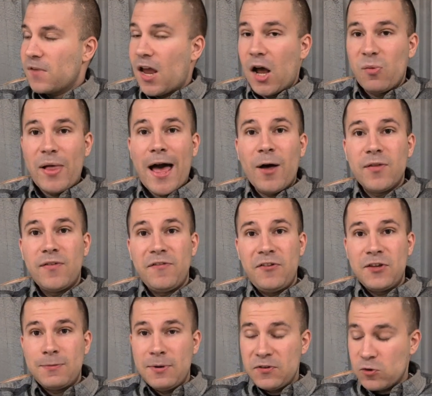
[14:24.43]
allowed the
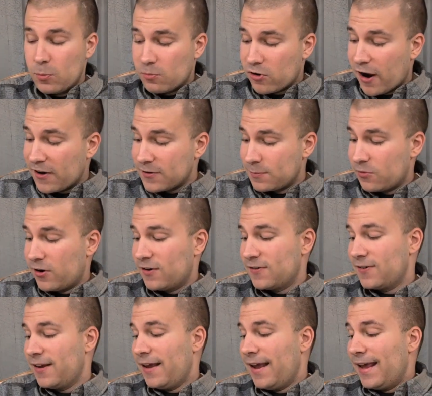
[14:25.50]
50s to be so
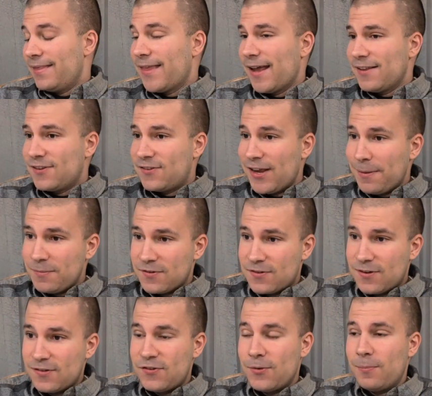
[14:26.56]
prosperous, that same
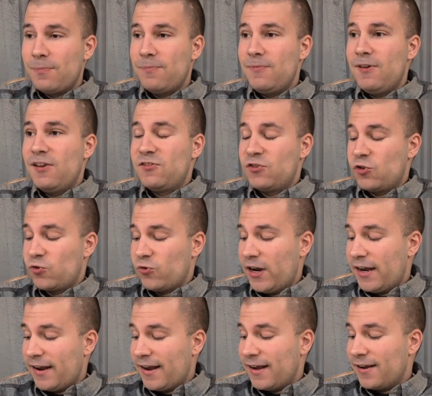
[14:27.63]
system is
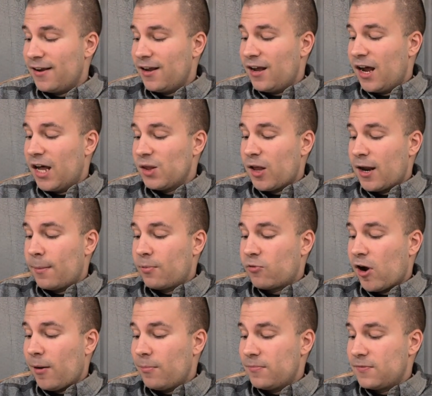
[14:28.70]
creating a lot of
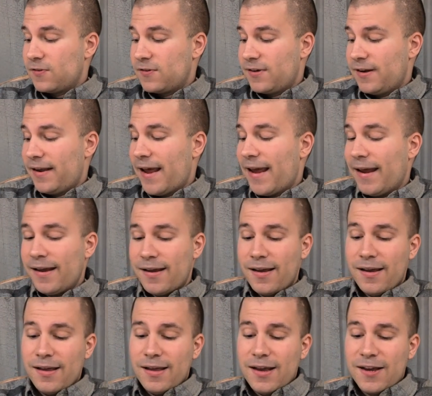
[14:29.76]
problems today.
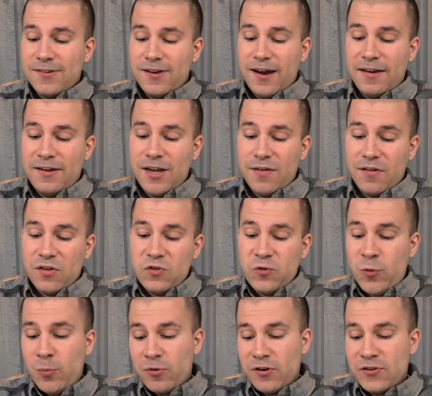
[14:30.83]
Because the idea of
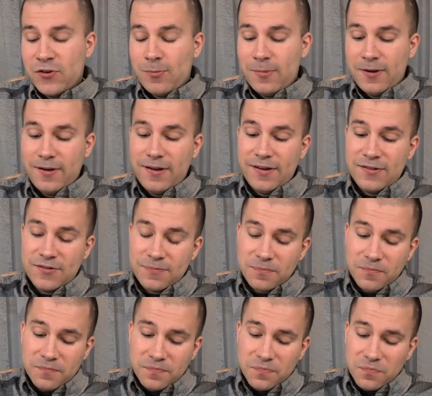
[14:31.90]
consumerism is
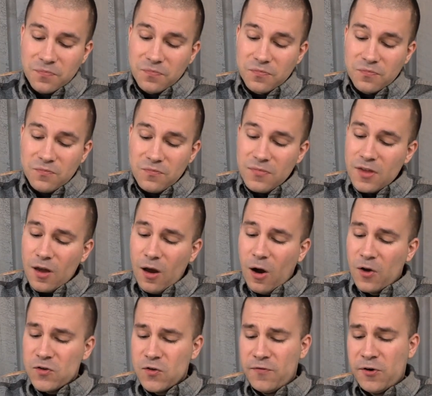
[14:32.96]

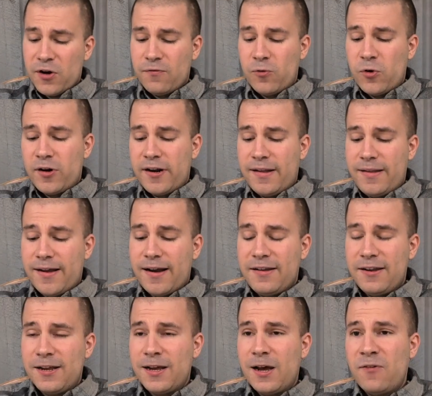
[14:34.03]
also very rooted in the
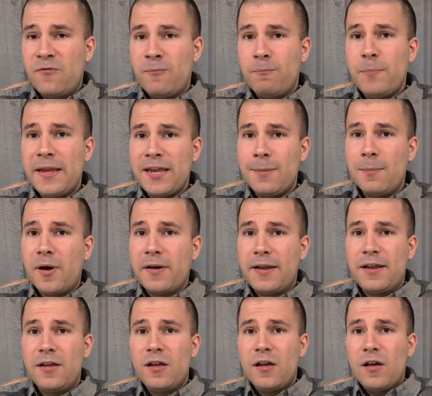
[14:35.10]
idea of making
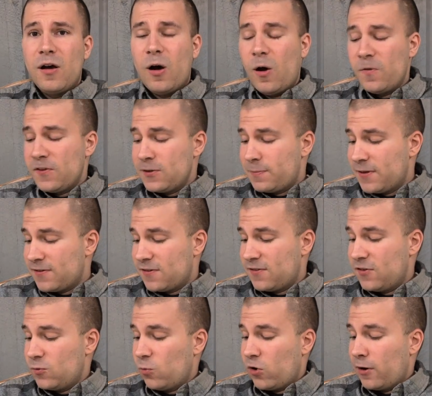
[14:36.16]
money. All these
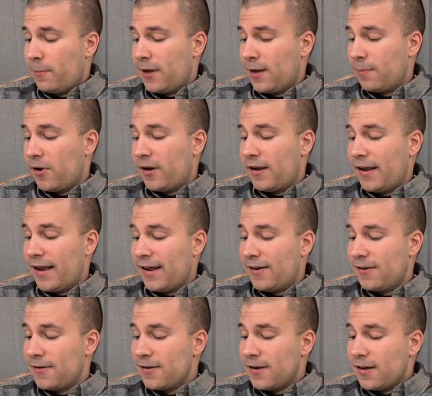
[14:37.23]
businesses want to make money.
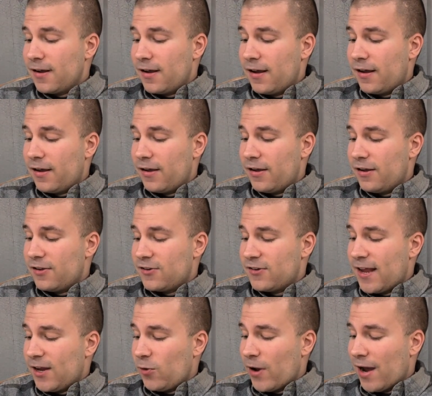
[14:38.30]
And
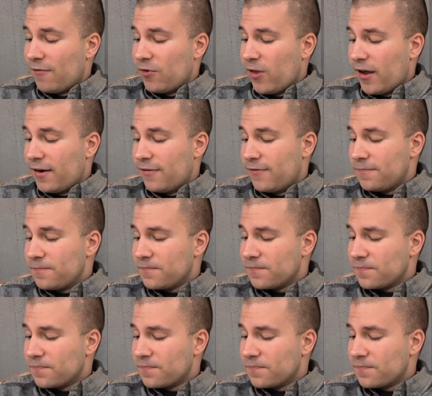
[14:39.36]
today you have a lot of